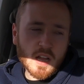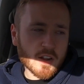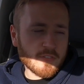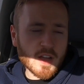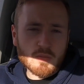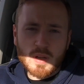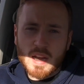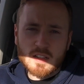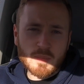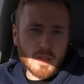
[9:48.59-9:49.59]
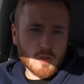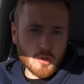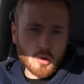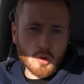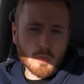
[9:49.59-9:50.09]
as far as I'm aware, that's about the
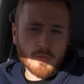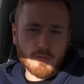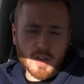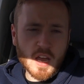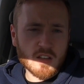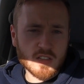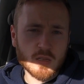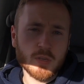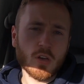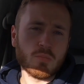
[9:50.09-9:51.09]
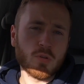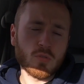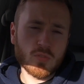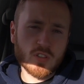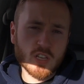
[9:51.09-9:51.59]
norm for an RCBO
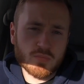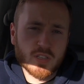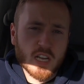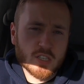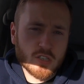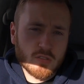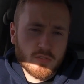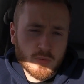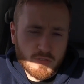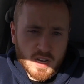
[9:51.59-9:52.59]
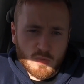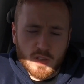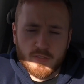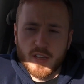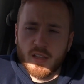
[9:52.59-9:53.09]
board with surge protection for the brand
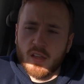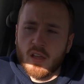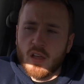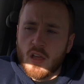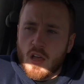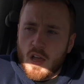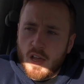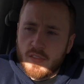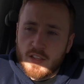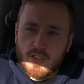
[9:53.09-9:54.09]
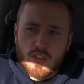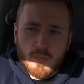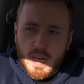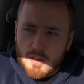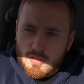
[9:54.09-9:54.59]
we fit. There's
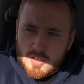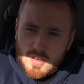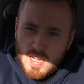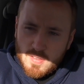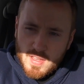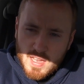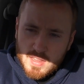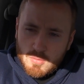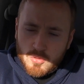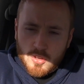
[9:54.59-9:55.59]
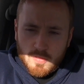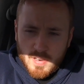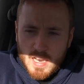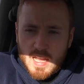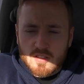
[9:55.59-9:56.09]
some electricians out there that will do it
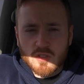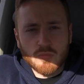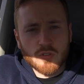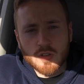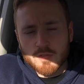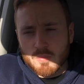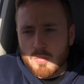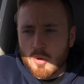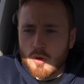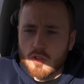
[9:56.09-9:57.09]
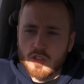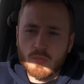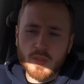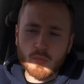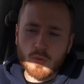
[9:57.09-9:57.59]
for less, some will do it for more,
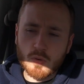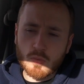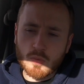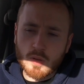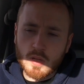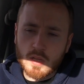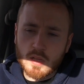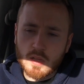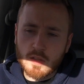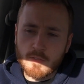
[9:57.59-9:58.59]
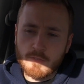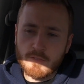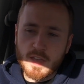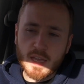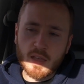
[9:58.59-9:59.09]
some that will
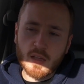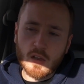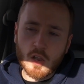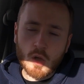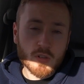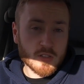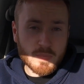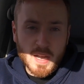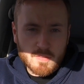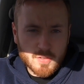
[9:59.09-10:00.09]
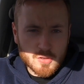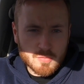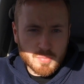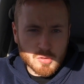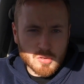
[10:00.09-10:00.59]
fit lower spec
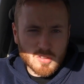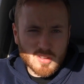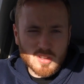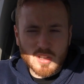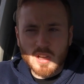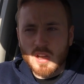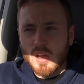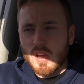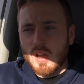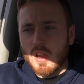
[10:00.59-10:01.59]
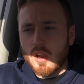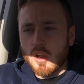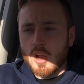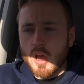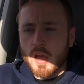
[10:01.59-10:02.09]
fuse boards,
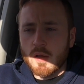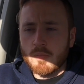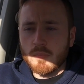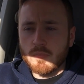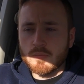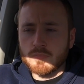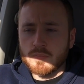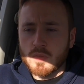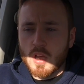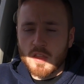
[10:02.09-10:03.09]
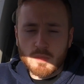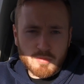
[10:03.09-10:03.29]
a other